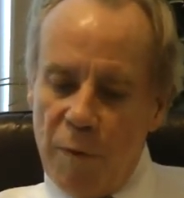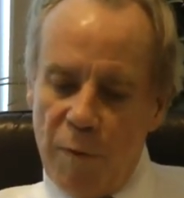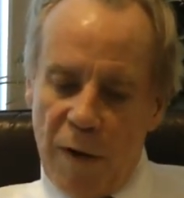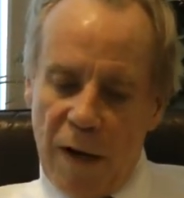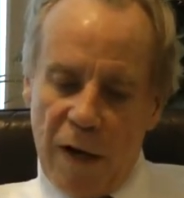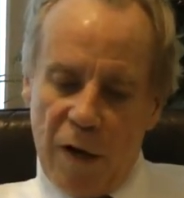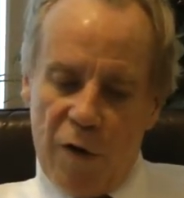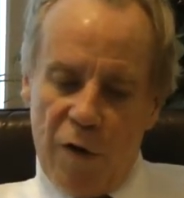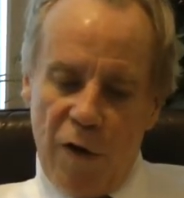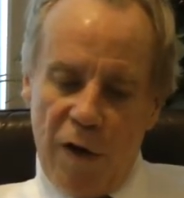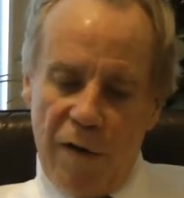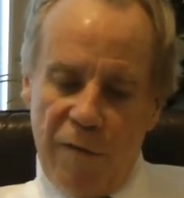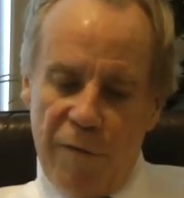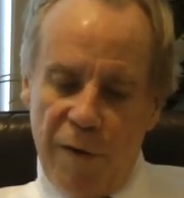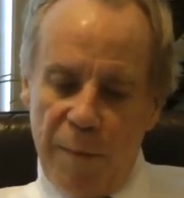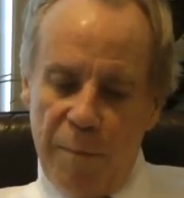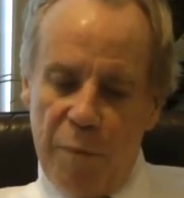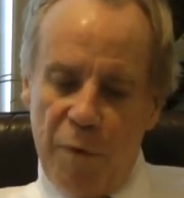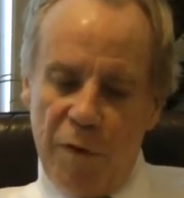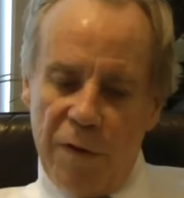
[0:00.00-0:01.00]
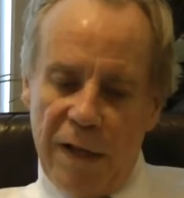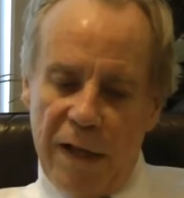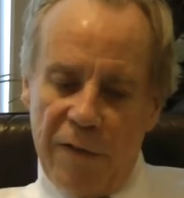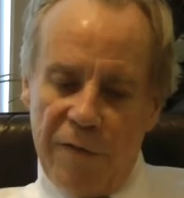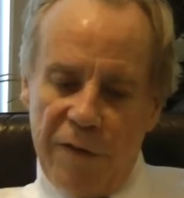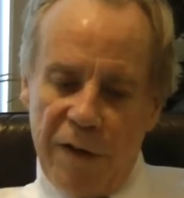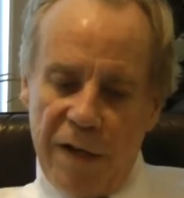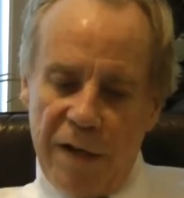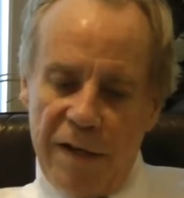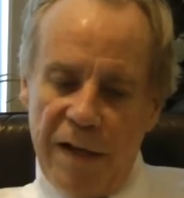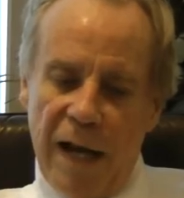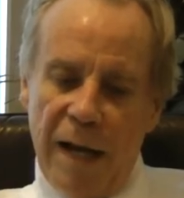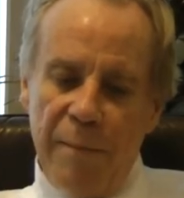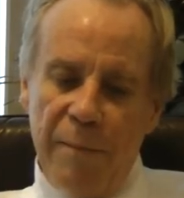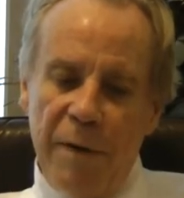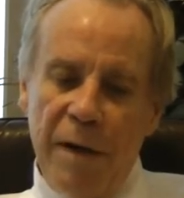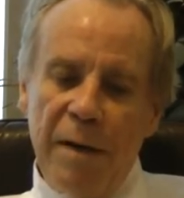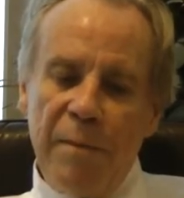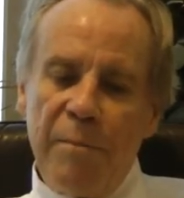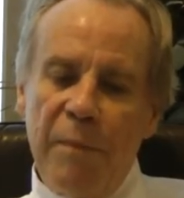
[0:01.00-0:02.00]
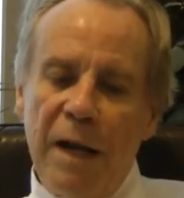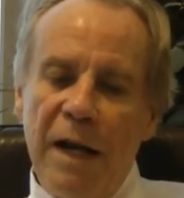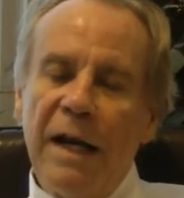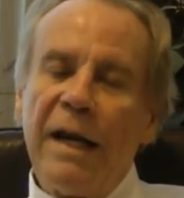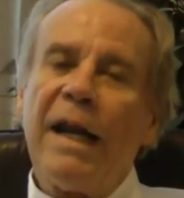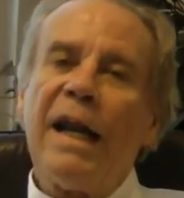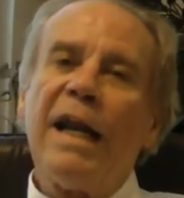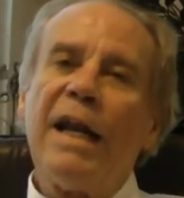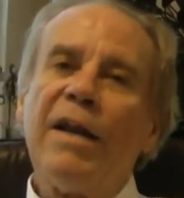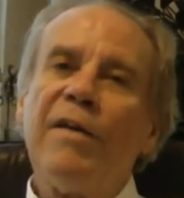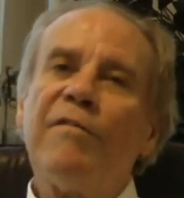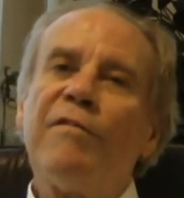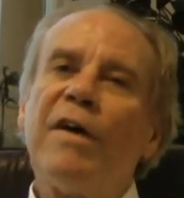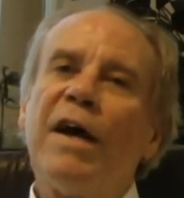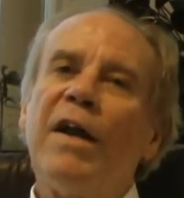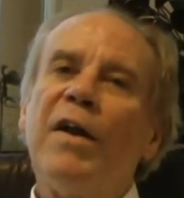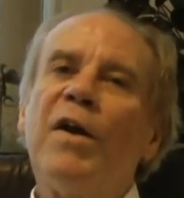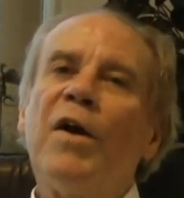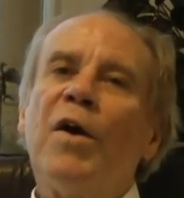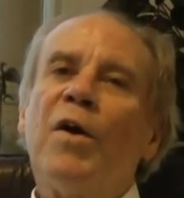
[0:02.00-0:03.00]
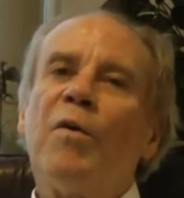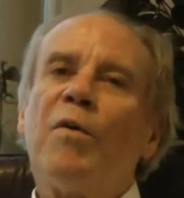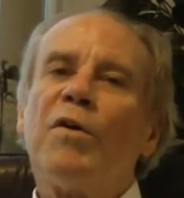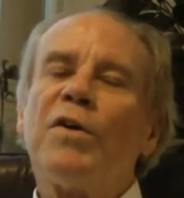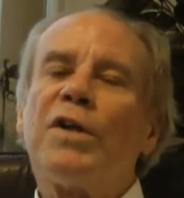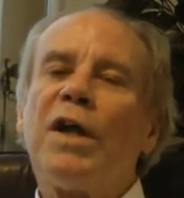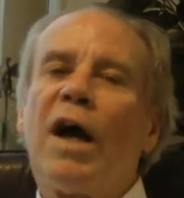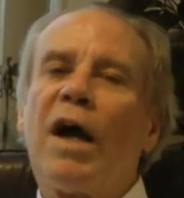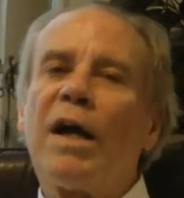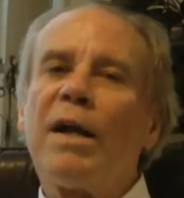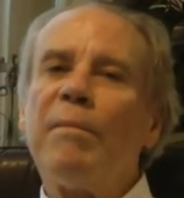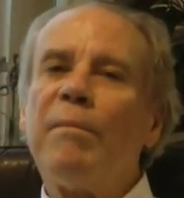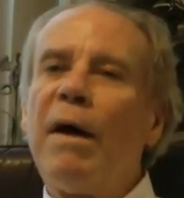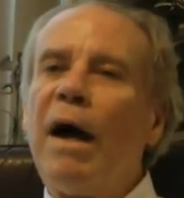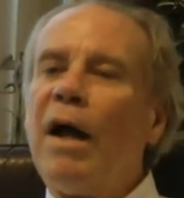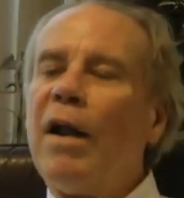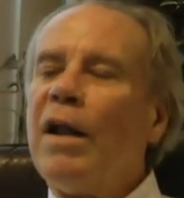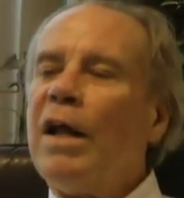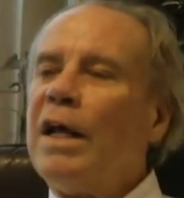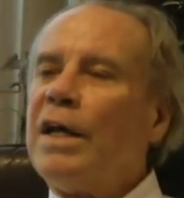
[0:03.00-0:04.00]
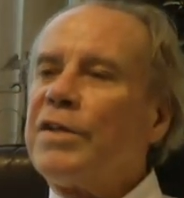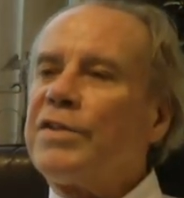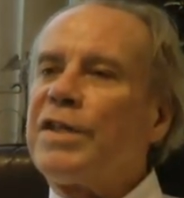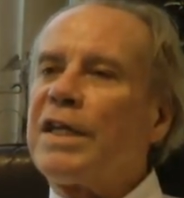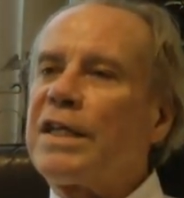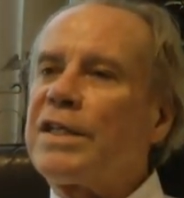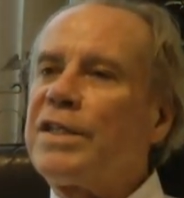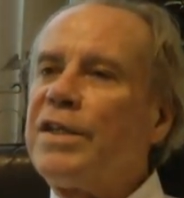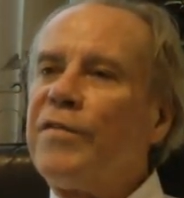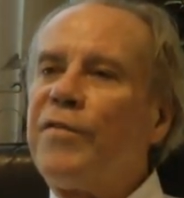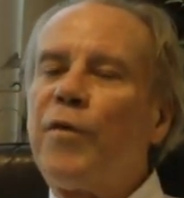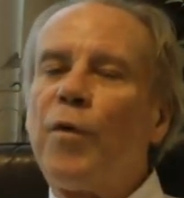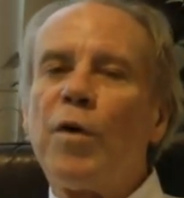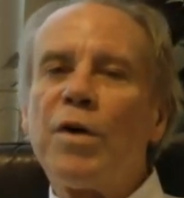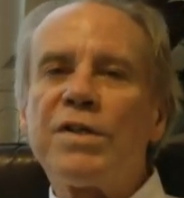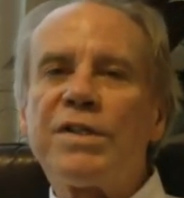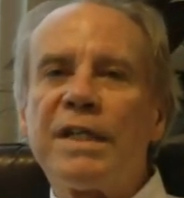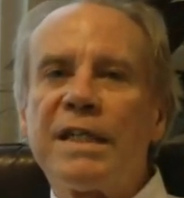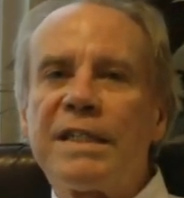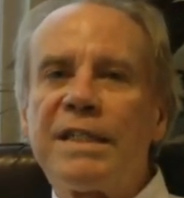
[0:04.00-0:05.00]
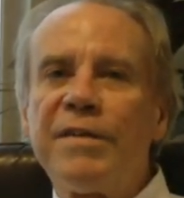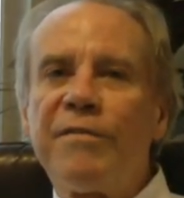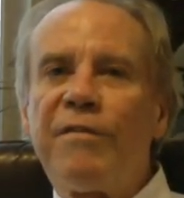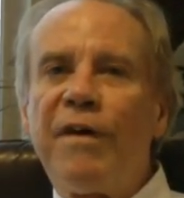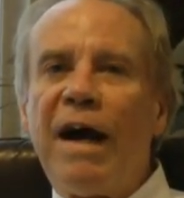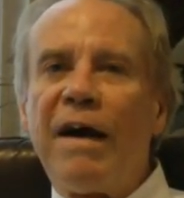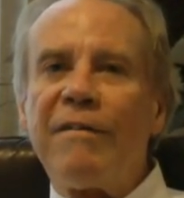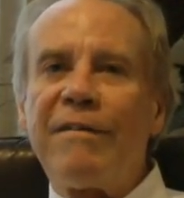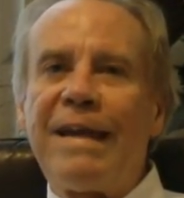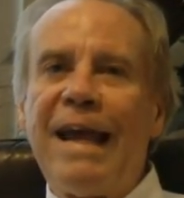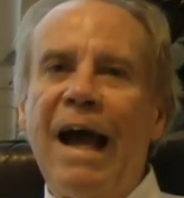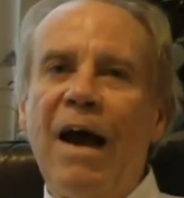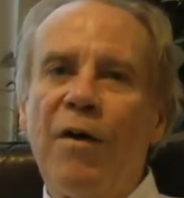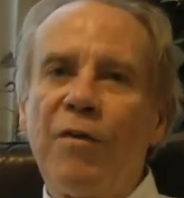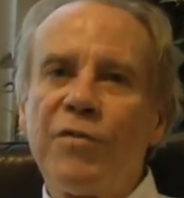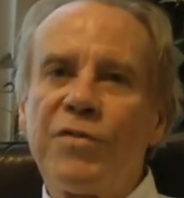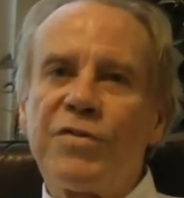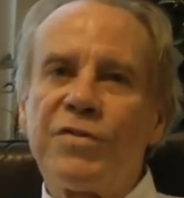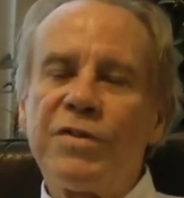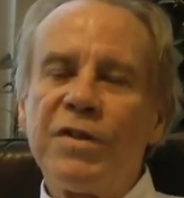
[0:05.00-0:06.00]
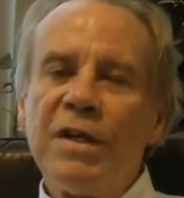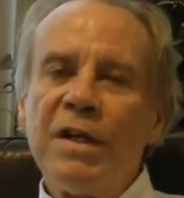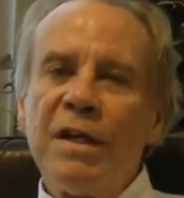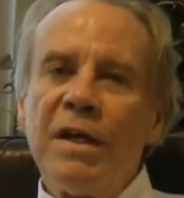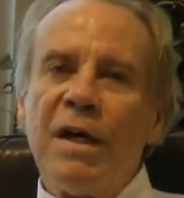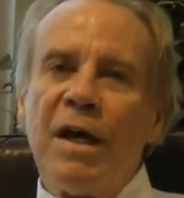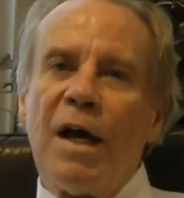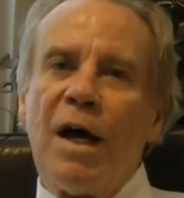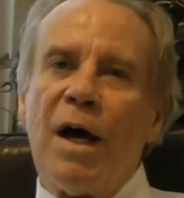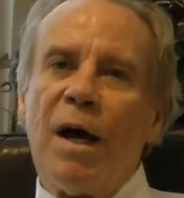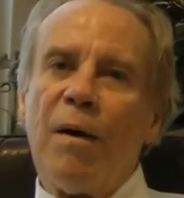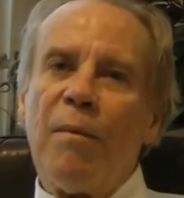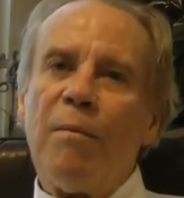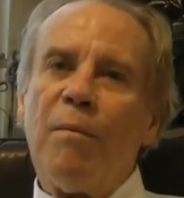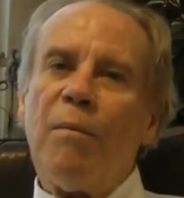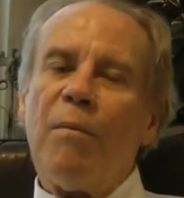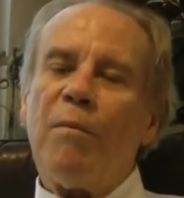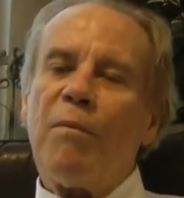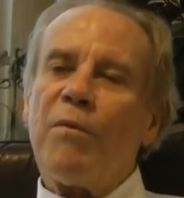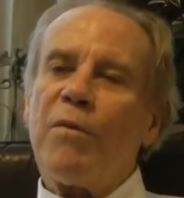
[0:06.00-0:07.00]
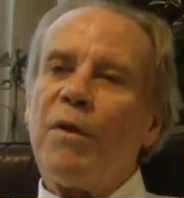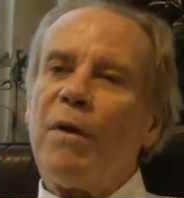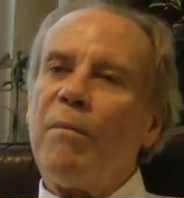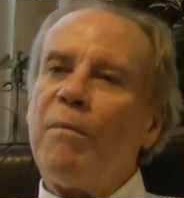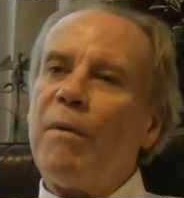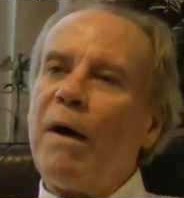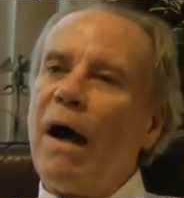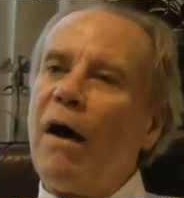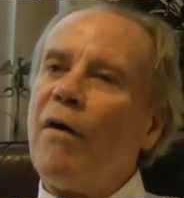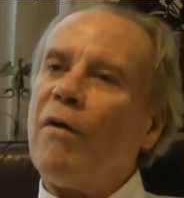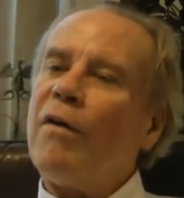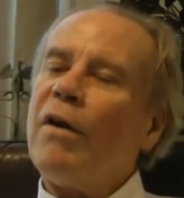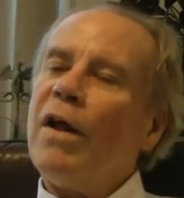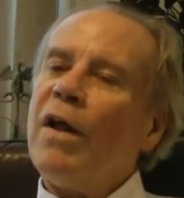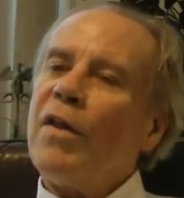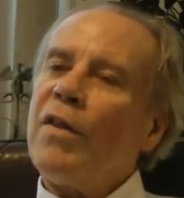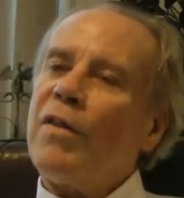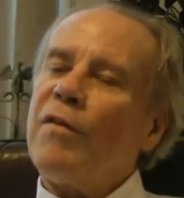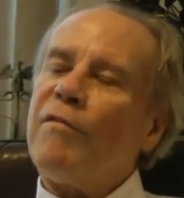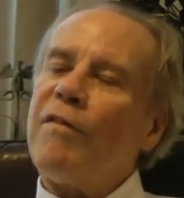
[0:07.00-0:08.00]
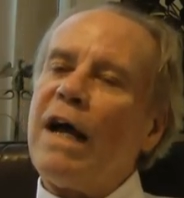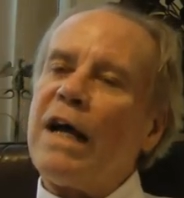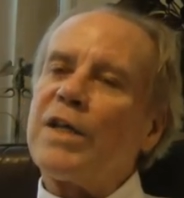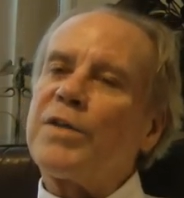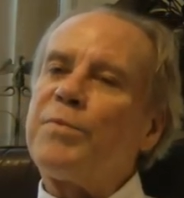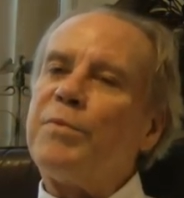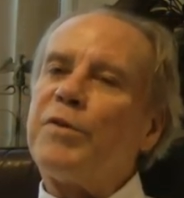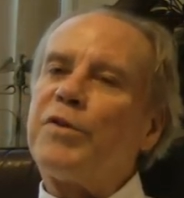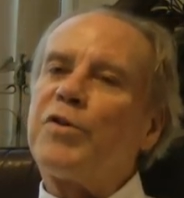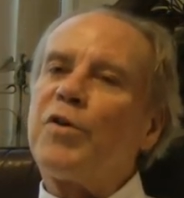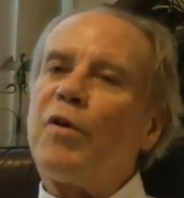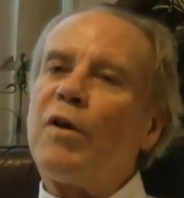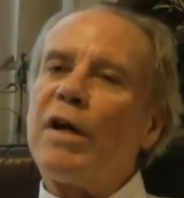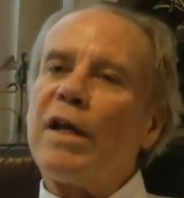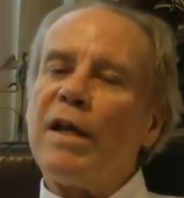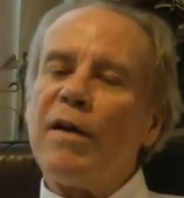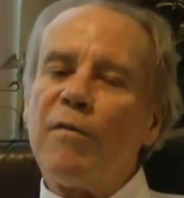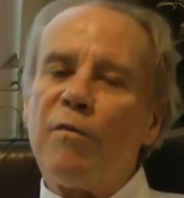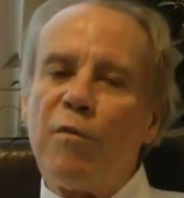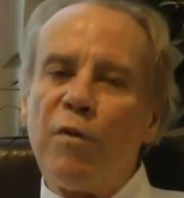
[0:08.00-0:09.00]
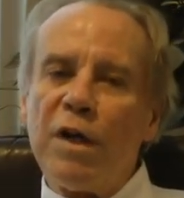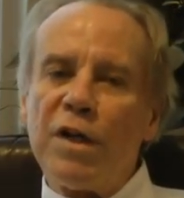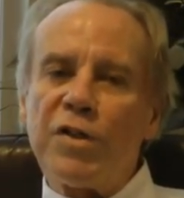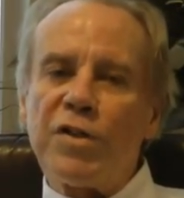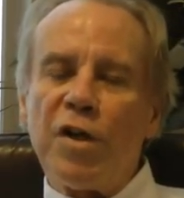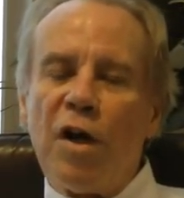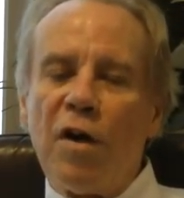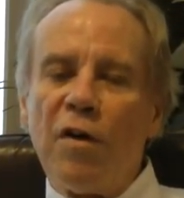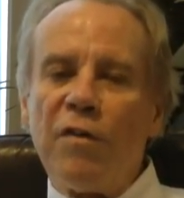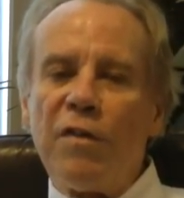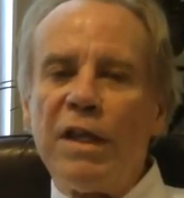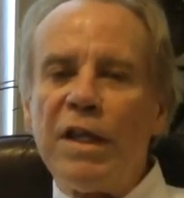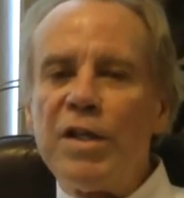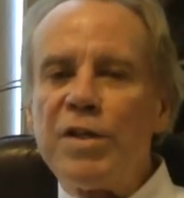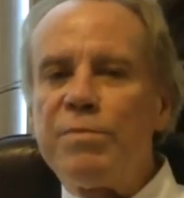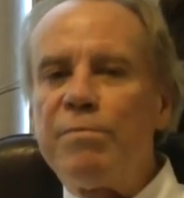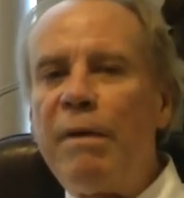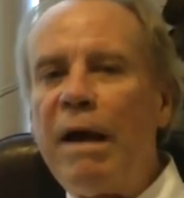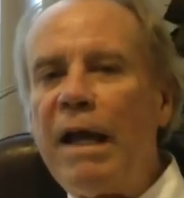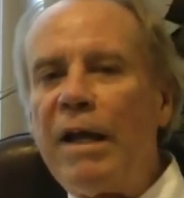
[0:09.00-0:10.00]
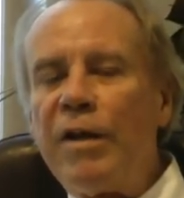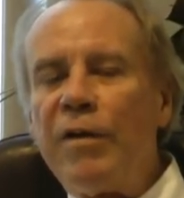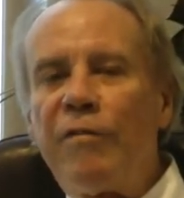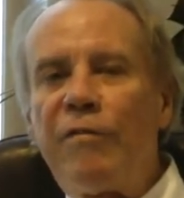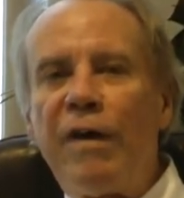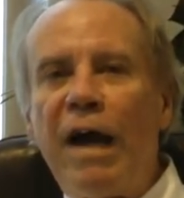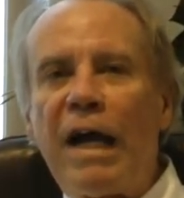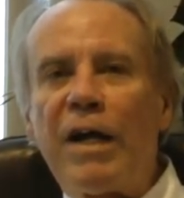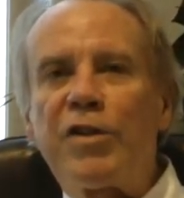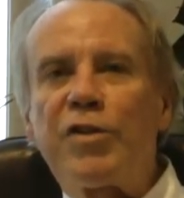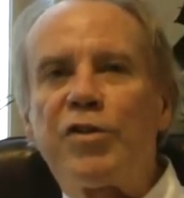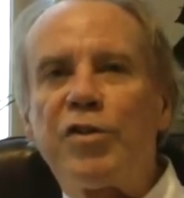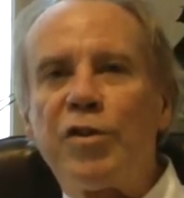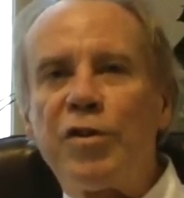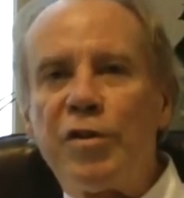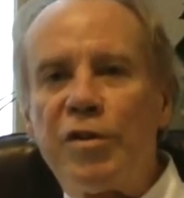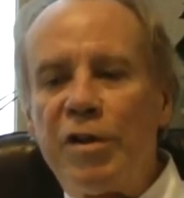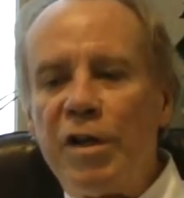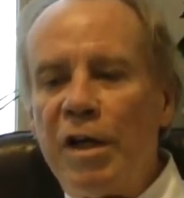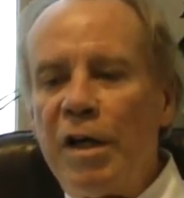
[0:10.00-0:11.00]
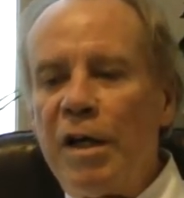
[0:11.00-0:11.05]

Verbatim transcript: Well, I could if I pulled out the indictment, but in any event, we're talking about 64, 65 counts, um, the, about the vast majority of which are these manufactured